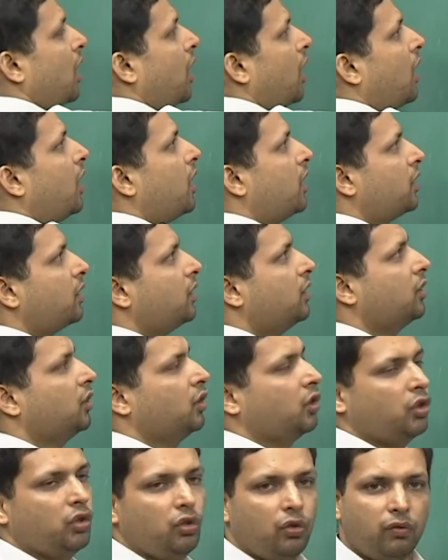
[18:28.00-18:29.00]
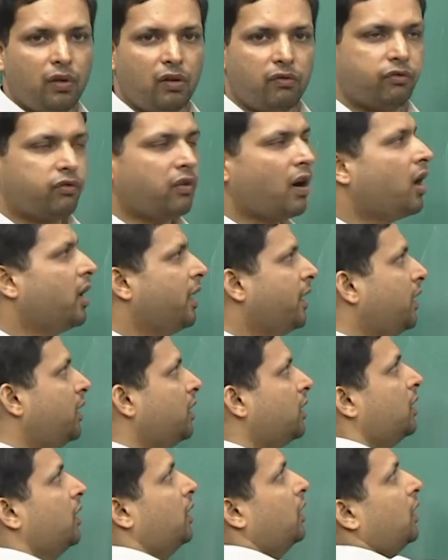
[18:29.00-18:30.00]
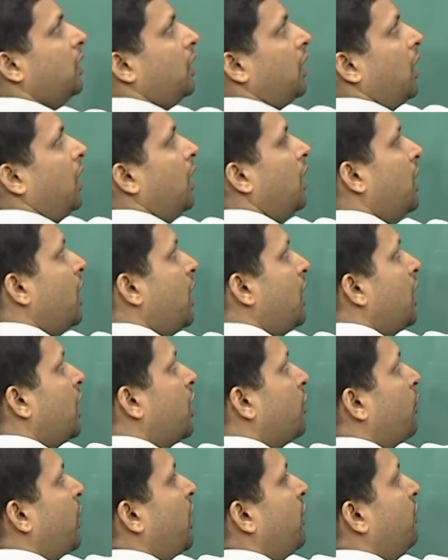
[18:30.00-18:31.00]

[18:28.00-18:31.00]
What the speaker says: R you will find in a liquid